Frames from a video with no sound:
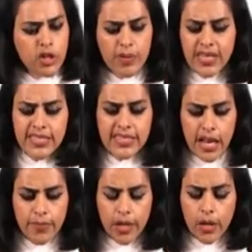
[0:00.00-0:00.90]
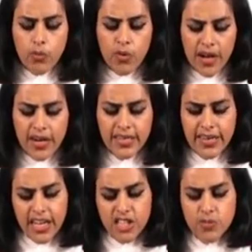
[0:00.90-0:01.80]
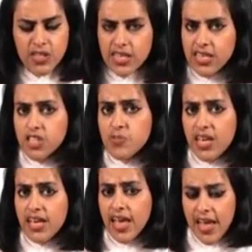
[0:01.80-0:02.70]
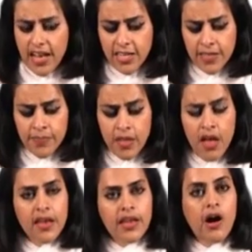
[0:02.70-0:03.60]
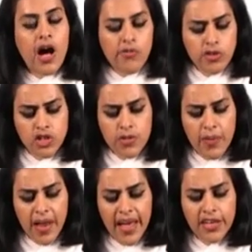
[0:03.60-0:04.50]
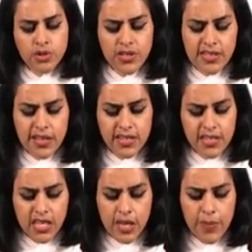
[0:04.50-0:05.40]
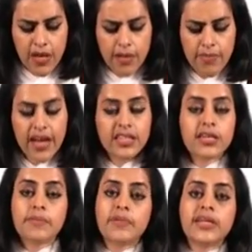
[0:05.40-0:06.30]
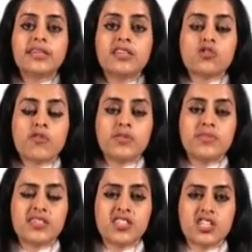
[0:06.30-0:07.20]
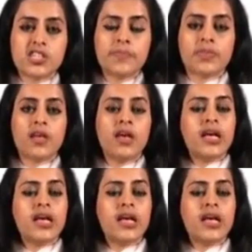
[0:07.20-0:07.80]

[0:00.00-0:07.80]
Will you please tell me where the next meeting is being held? Now how would you reply to this letter, keeping in mind the completeness of the message?